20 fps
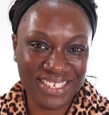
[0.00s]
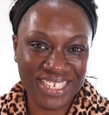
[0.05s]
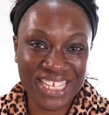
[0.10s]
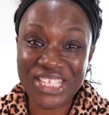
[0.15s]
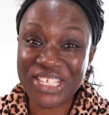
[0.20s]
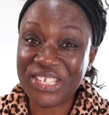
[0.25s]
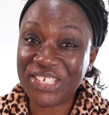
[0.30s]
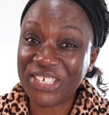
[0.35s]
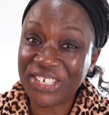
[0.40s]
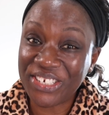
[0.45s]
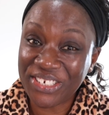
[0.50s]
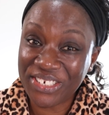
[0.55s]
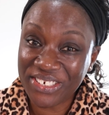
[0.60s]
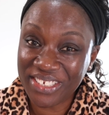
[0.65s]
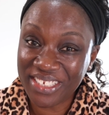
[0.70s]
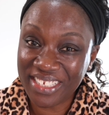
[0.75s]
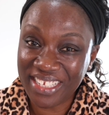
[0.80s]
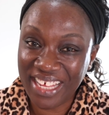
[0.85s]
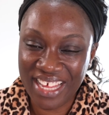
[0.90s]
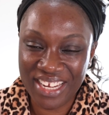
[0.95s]
It's your
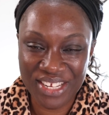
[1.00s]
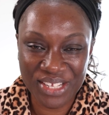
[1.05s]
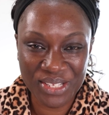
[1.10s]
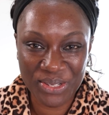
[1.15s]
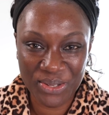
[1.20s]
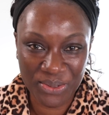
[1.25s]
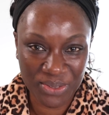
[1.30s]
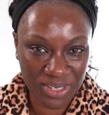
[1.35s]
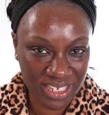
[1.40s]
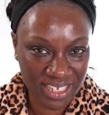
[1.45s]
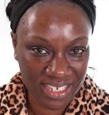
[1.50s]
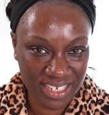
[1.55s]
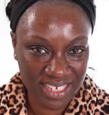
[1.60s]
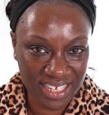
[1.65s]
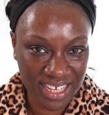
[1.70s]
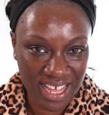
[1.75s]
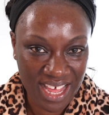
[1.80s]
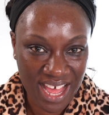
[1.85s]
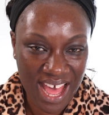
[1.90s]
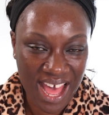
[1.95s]
girl Adetola.
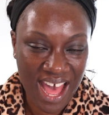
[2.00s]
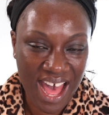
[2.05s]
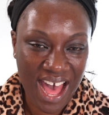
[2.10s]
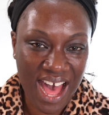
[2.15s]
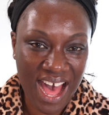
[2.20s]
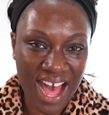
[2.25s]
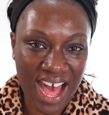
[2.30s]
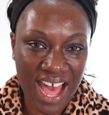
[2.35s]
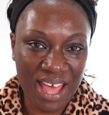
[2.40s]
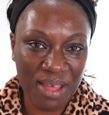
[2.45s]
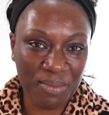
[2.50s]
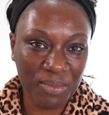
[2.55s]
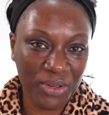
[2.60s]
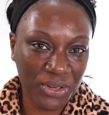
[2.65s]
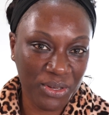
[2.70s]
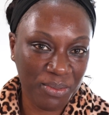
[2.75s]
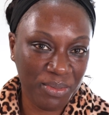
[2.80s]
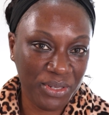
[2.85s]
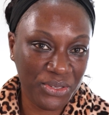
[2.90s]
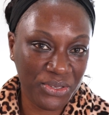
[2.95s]
I am
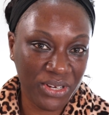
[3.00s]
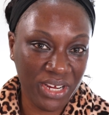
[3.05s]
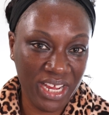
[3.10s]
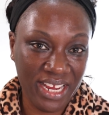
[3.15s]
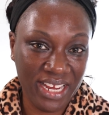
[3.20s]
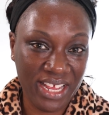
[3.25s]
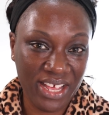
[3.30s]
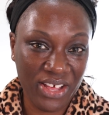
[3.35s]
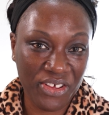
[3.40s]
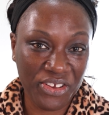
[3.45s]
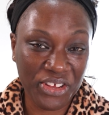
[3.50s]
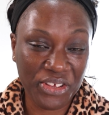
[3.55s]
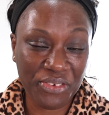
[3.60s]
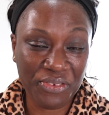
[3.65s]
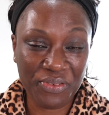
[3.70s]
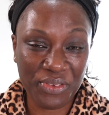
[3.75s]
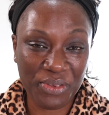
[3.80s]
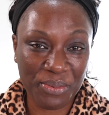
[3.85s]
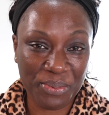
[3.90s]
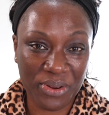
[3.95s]
going to be trying out a
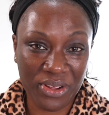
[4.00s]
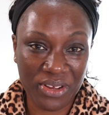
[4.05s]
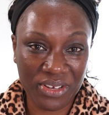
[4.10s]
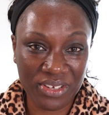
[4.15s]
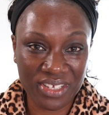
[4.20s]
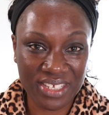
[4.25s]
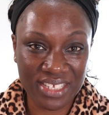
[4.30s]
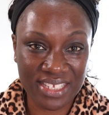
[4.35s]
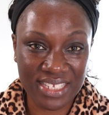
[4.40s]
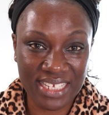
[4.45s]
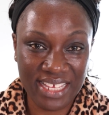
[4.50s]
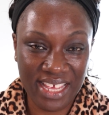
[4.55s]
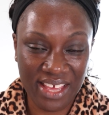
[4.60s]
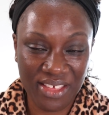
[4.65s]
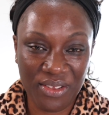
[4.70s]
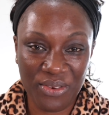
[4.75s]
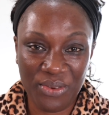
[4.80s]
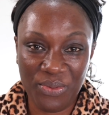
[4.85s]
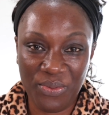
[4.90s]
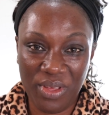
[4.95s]
few products
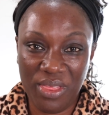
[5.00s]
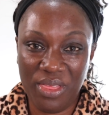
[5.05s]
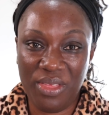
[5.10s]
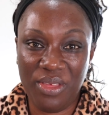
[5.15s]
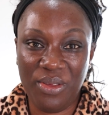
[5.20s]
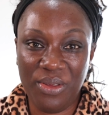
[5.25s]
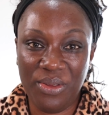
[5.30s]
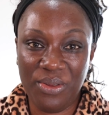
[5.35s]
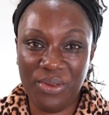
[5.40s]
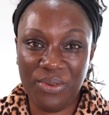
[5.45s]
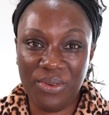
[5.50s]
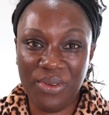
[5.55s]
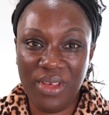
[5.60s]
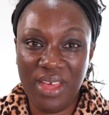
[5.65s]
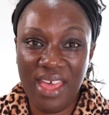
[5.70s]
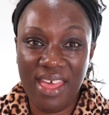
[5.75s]
together with you